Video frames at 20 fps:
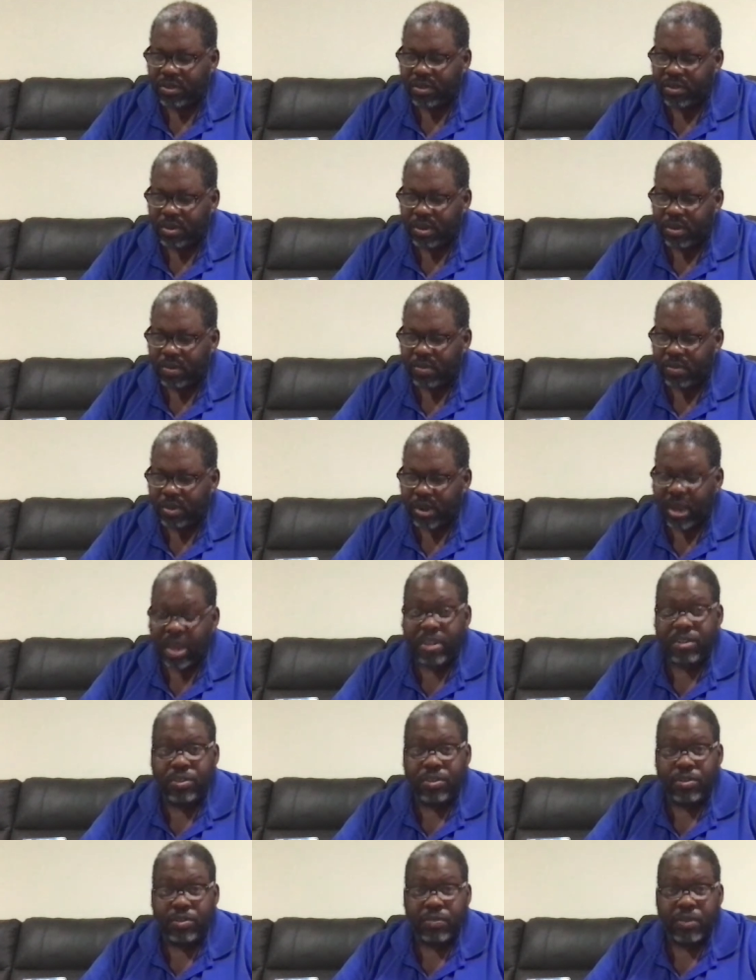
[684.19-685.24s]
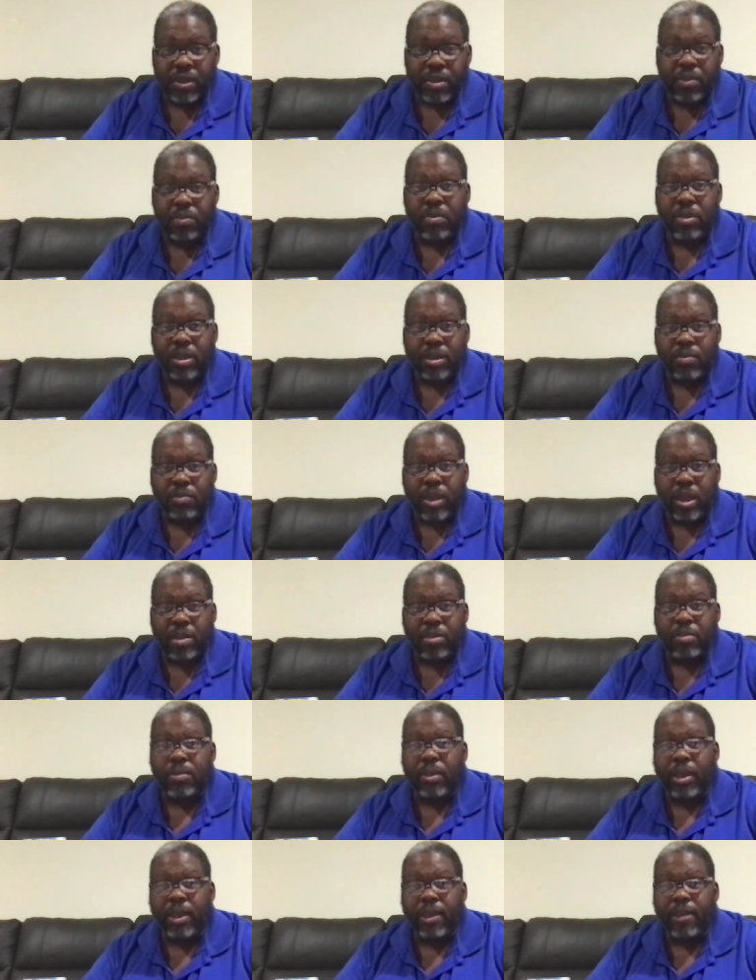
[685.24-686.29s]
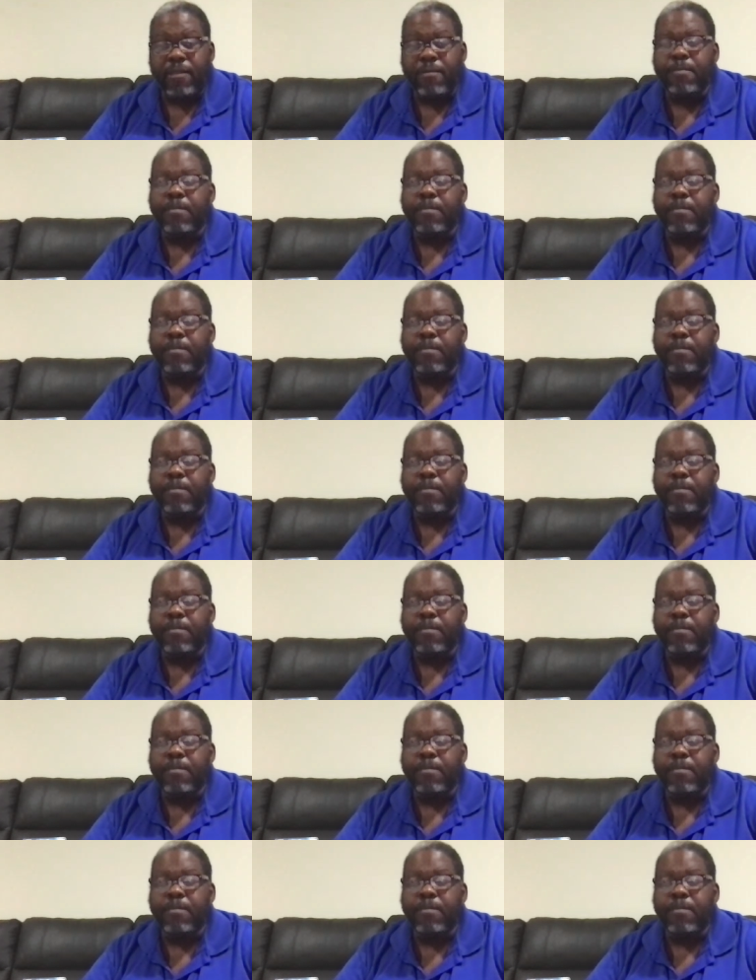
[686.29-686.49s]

what I do if I don't get a right grade,